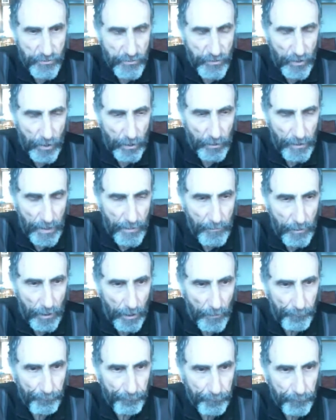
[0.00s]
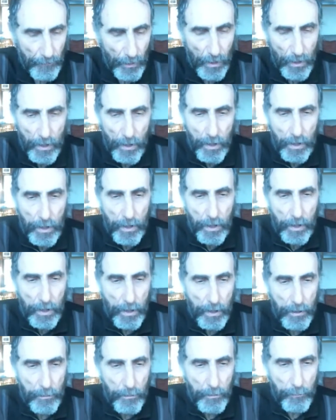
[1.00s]
in the prisoner's dilemma
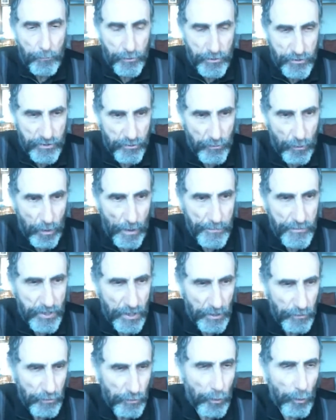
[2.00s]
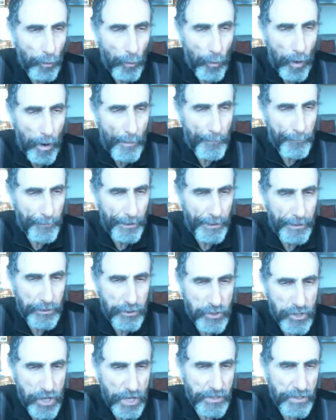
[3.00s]
prescribes that you
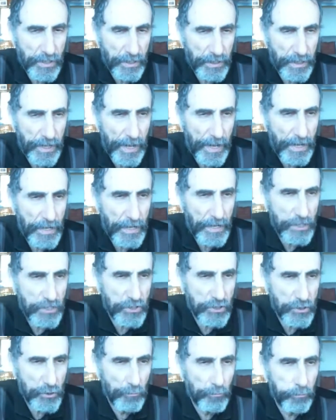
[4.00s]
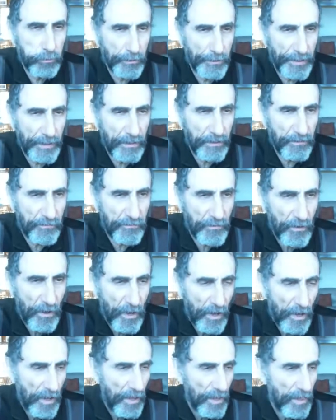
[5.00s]
cooperate just in case you
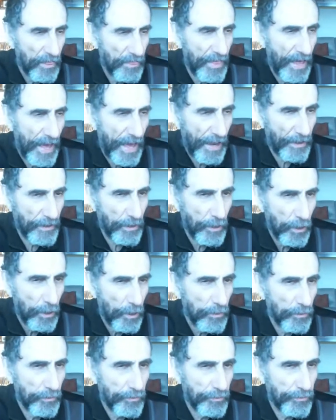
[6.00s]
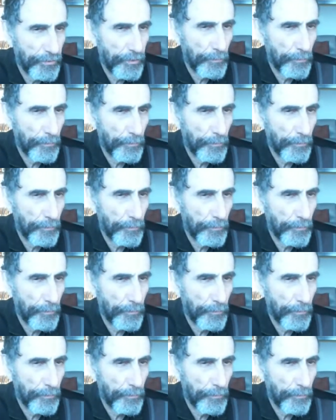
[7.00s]
believe that